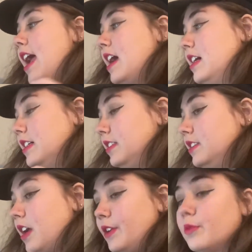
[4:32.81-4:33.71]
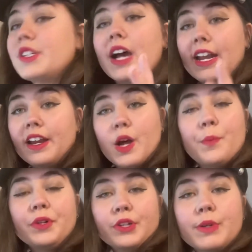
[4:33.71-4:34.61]
And I also had a
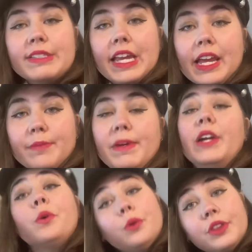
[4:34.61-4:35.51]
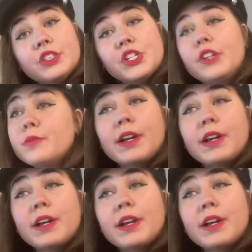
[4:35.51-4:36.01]
couple notes in my author journal,